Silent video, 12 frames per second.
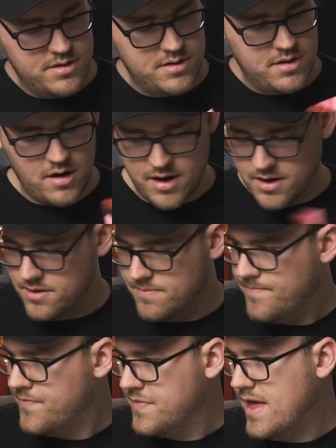Alright,
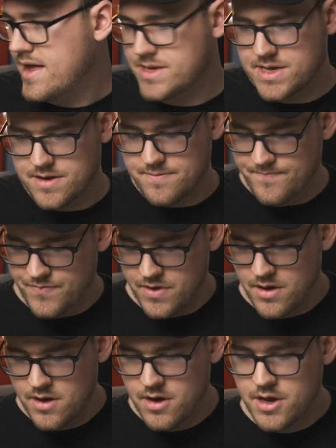and that is it.
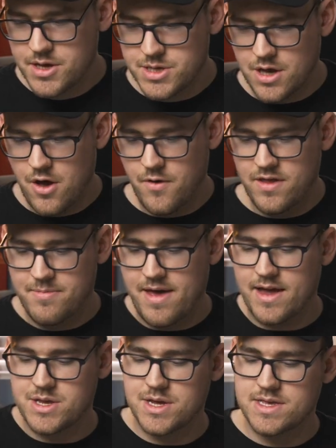So in the
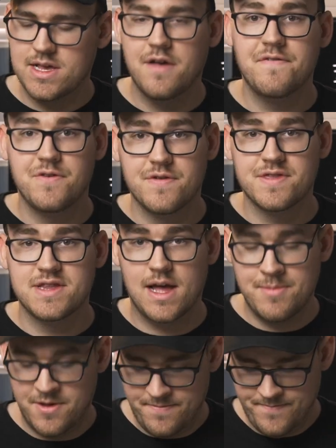packaging itself, you get the
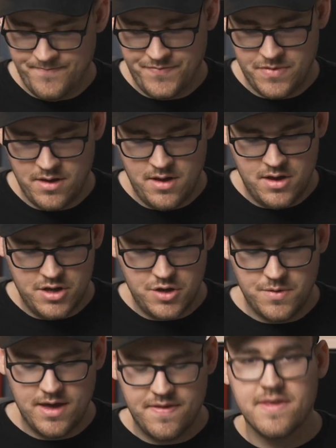Dama. You
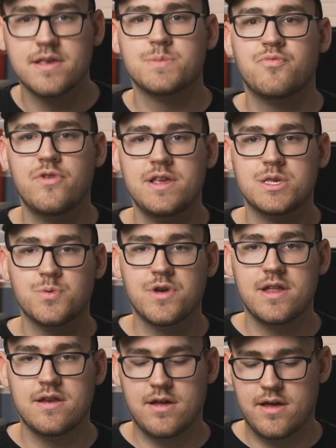get this pretty
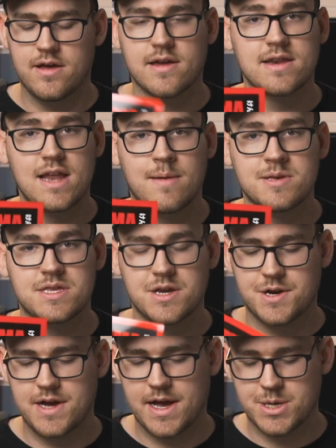sweet Kendama
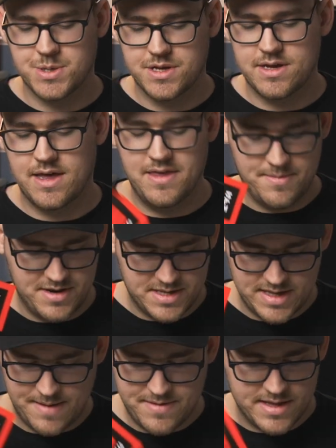sticker, actually. I think I'm going to
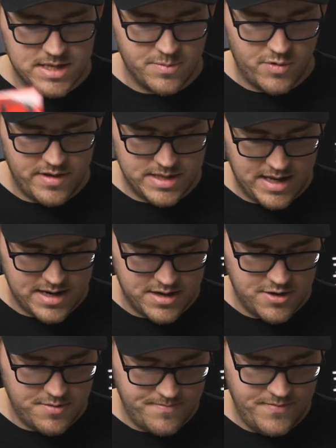slap that somewhere. That's kind of
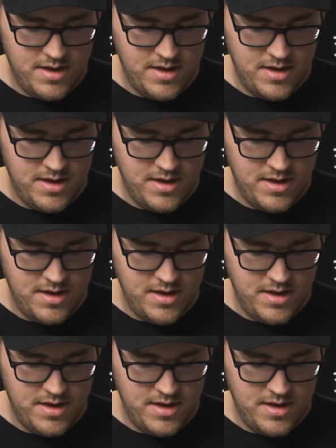dope.